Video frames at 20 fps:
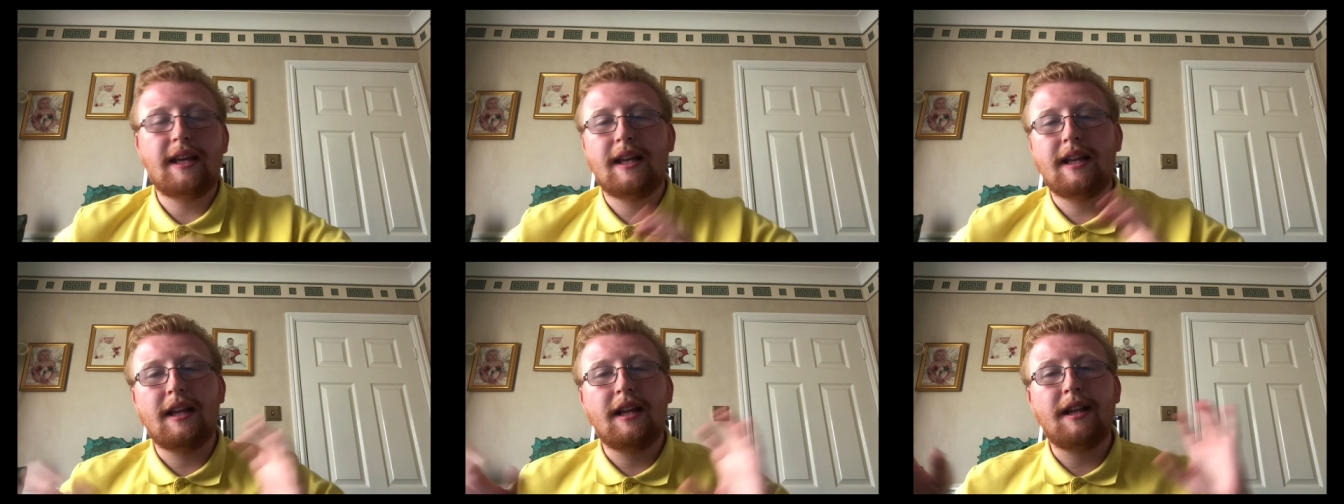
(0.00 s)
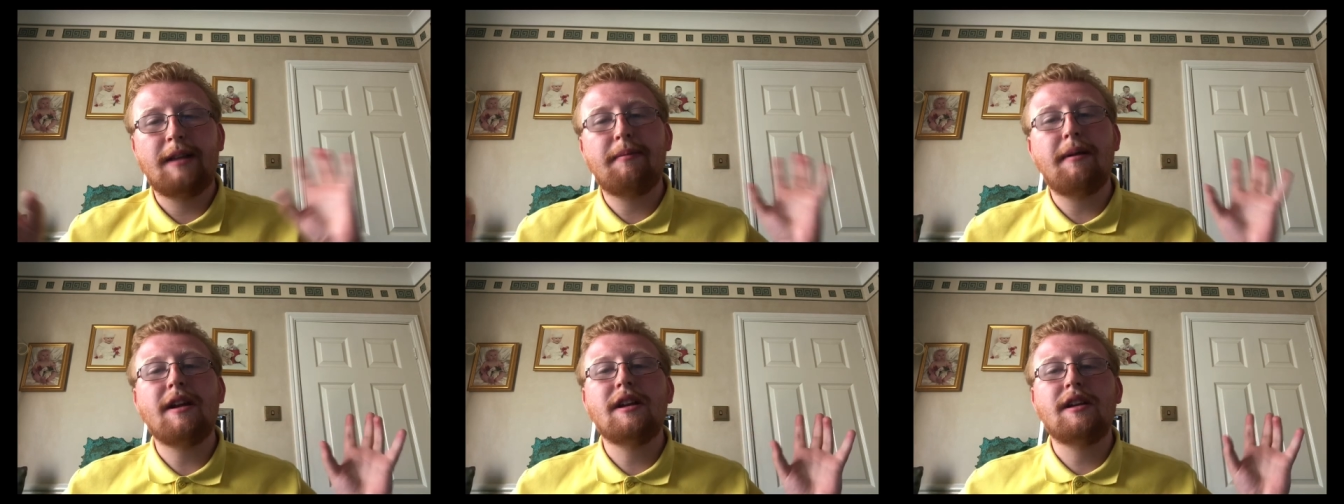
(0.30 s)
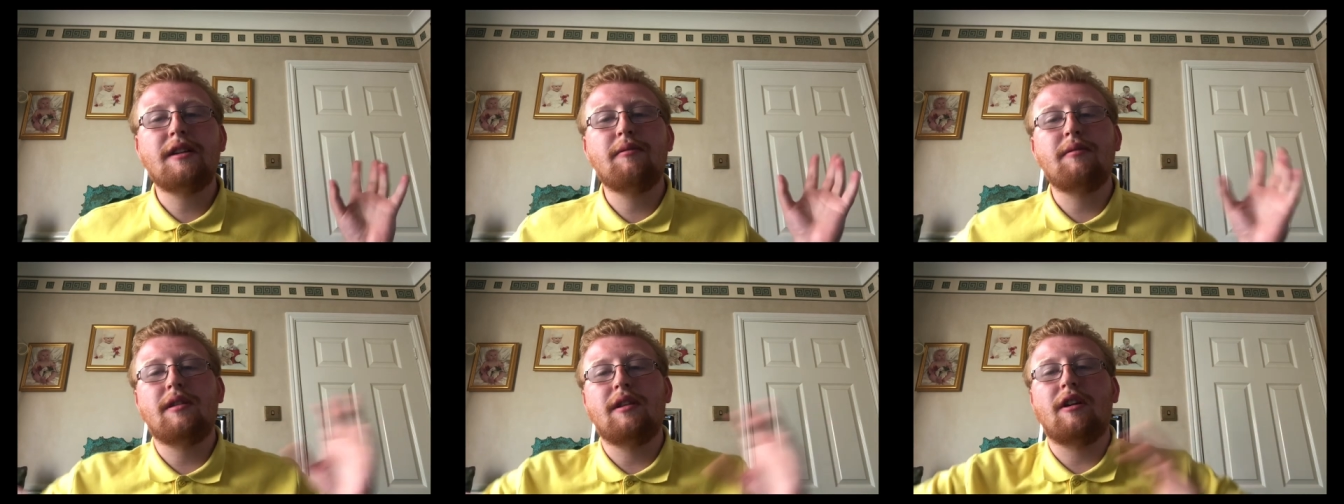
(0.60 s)
especially
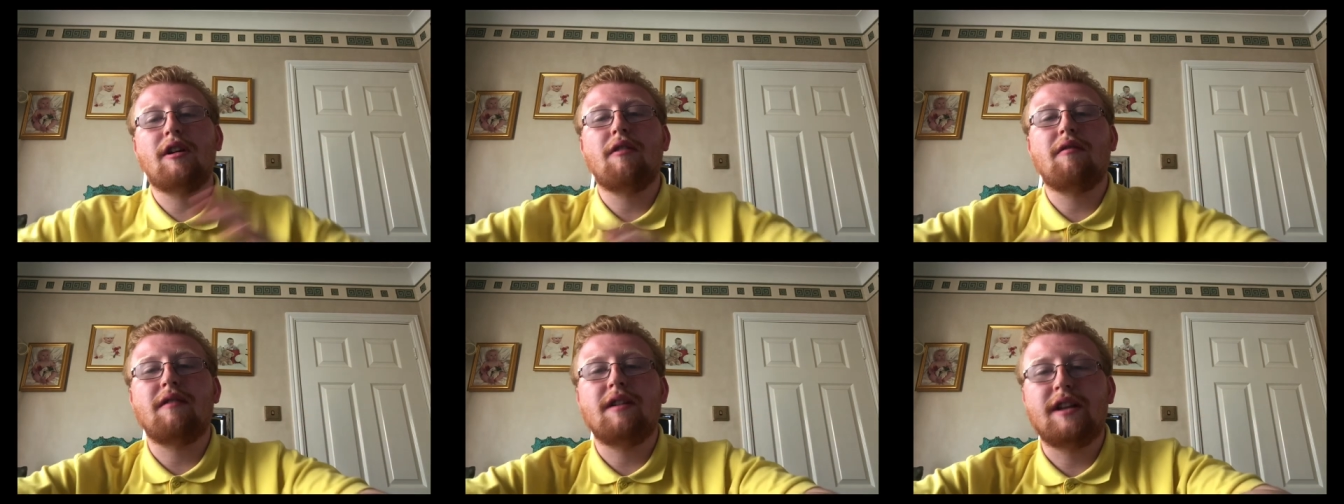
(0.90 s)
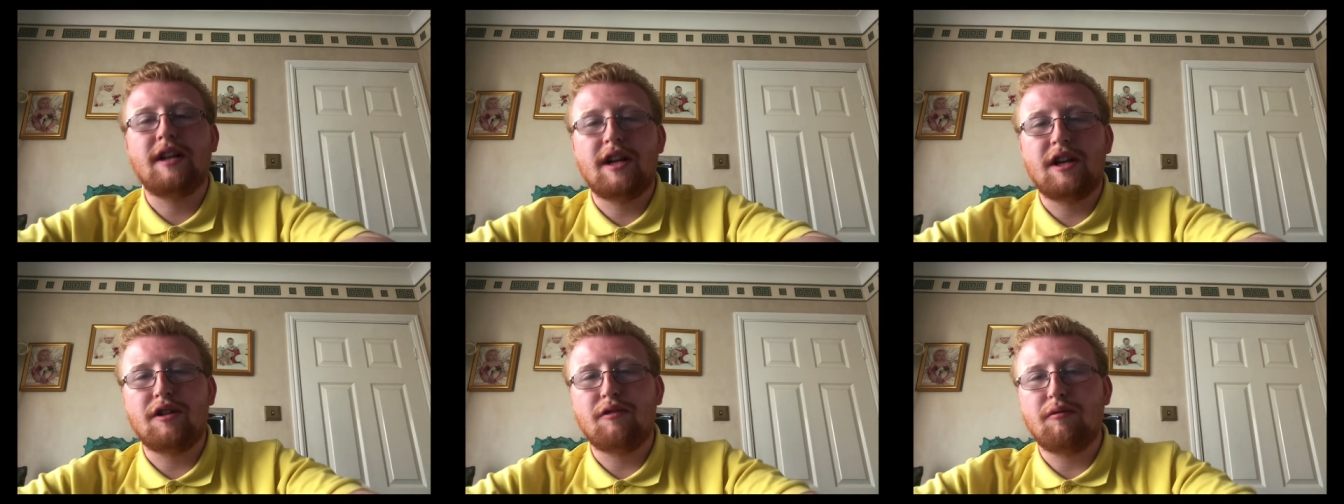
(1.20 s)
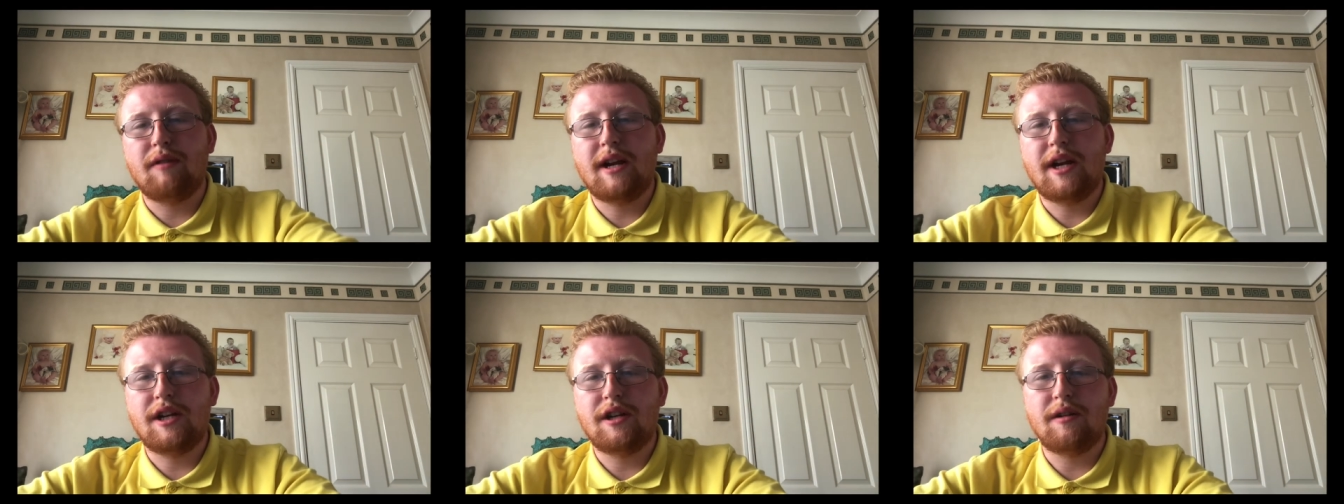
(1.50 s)
with the current
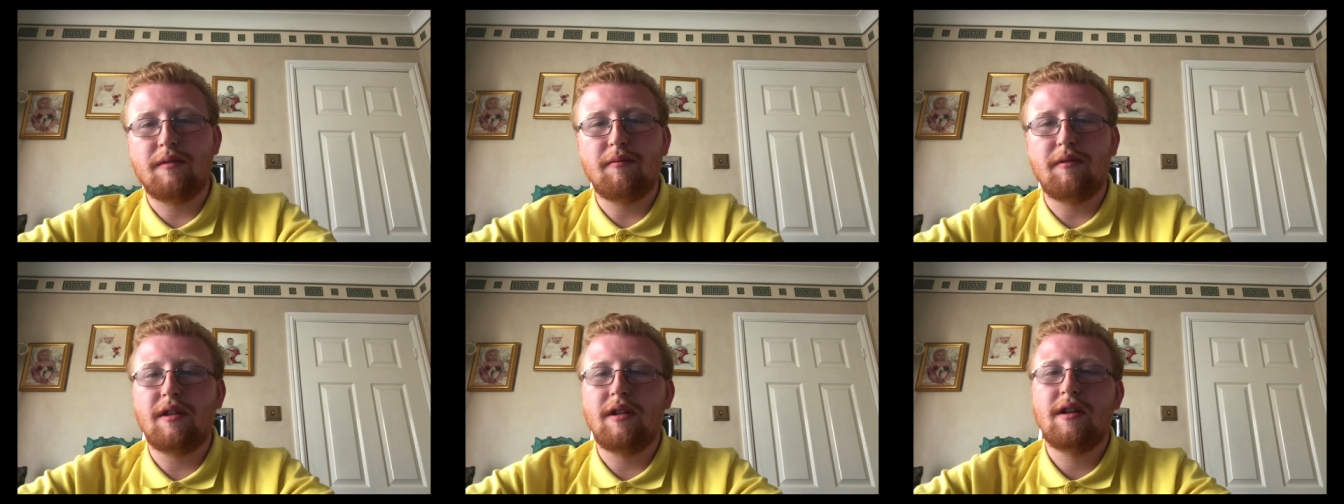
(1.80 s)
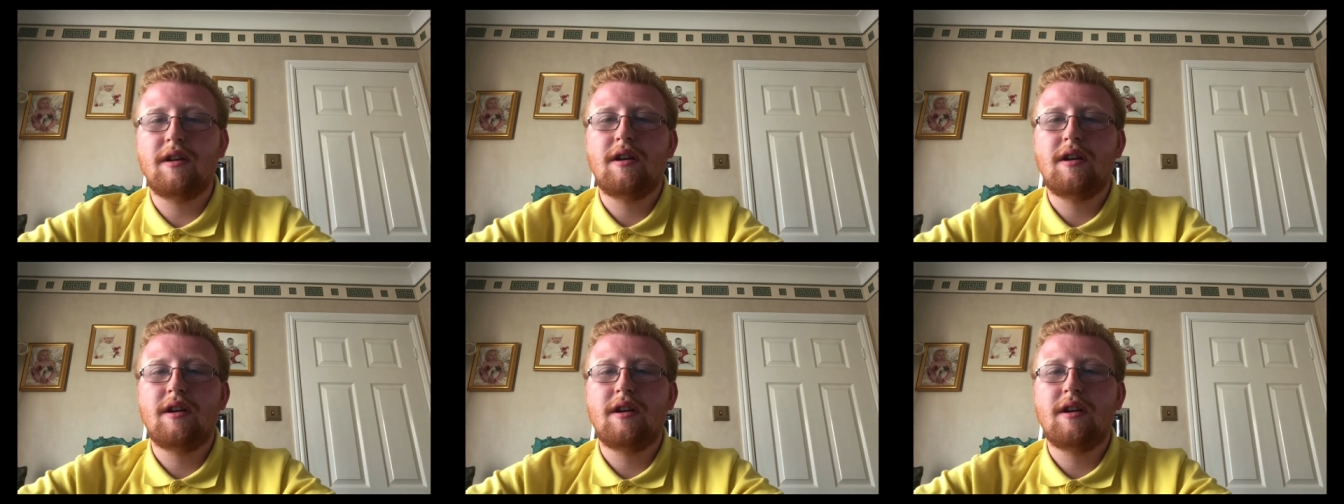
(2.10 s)
situation with